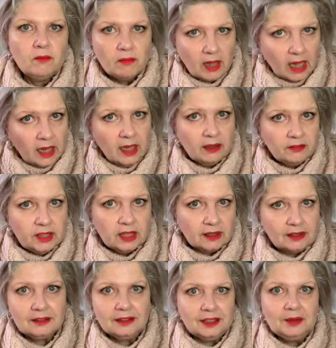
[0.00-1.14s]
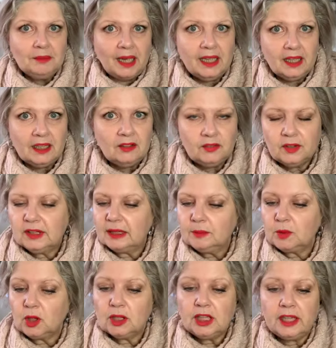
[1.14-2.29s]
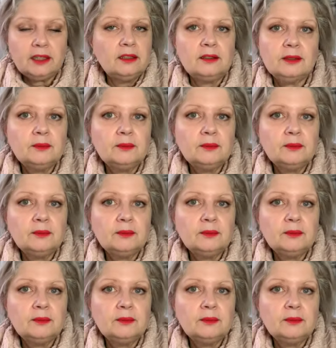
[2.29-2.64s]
I have yarn in my head for that project.